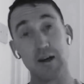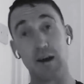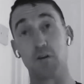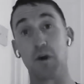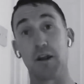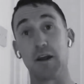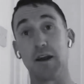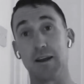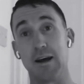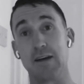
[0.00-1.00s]
And quickly
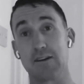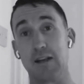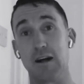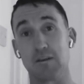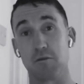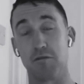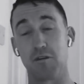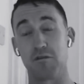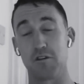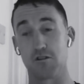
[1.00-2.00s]
and lastly, lads, before
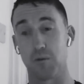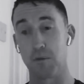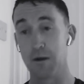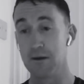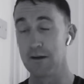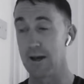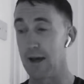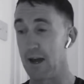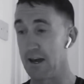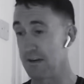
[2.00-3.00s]
I finish up,
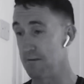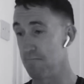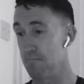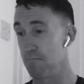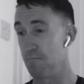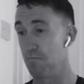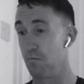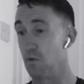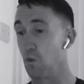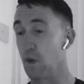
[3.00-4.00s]

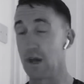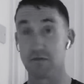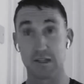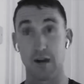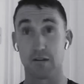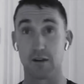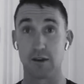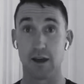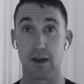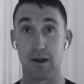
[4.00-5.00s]
we have
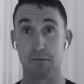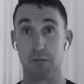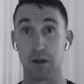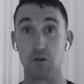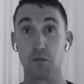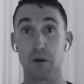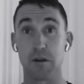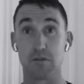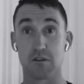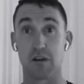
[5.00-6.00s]
started a new
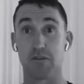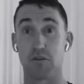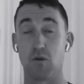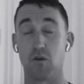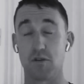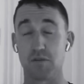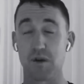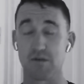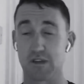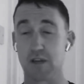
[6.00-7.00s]
beginners kind of a course. You may
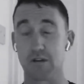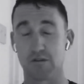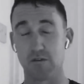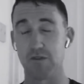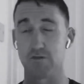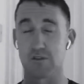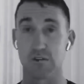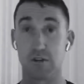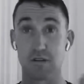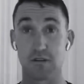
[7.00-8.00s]
have seen this reference
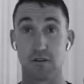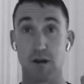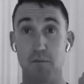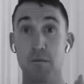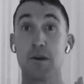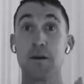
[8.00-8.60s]
on Instagram,